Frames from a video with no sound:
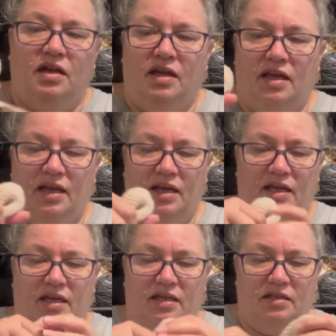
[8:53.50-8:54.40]

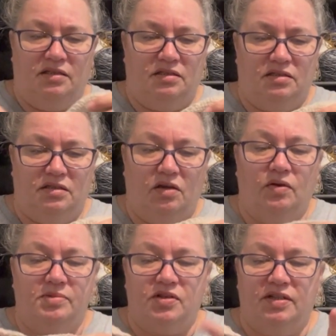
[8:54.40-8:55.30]
And, oh,
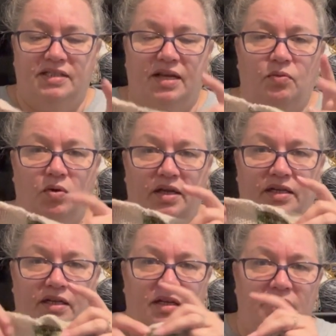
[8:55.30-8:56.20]
I'm sorry, day
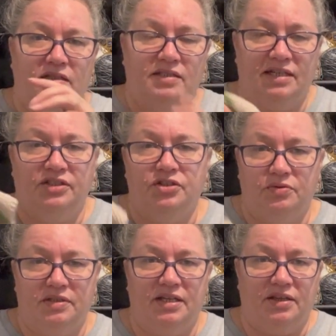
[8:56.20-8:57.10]
1, day 2,
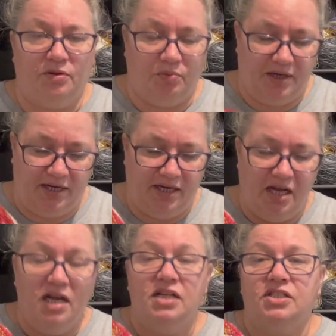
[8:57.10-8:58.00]
and day 3.
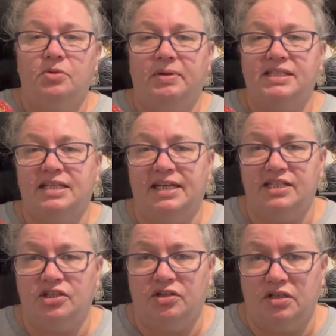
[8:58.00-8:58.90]
So basically I
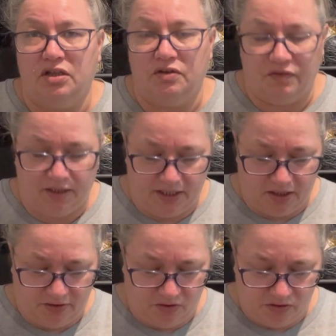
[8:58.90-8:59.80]
started all over again
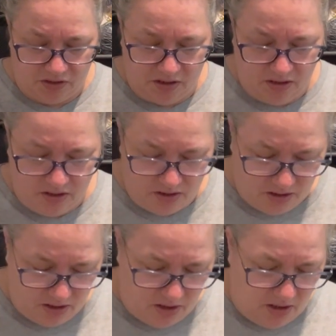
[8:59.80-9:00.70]
on those.
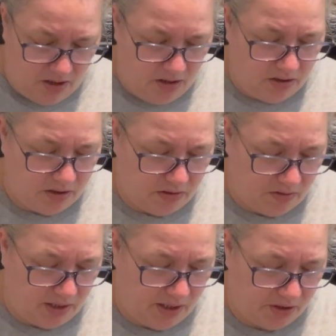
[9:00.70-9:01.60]
So
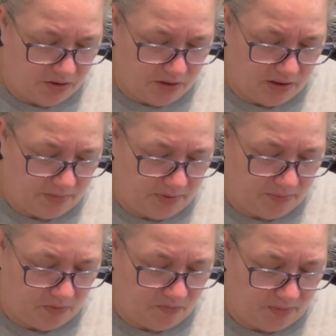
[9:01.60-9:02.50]
actually, let me
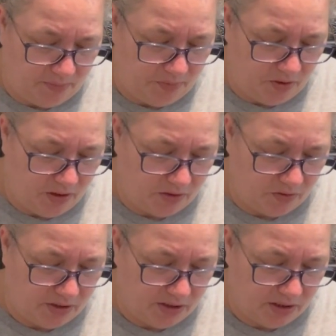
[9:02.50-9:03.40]
move my
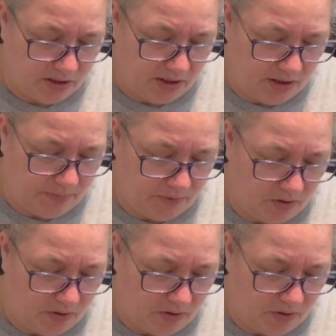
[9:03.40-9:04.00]
progress keeper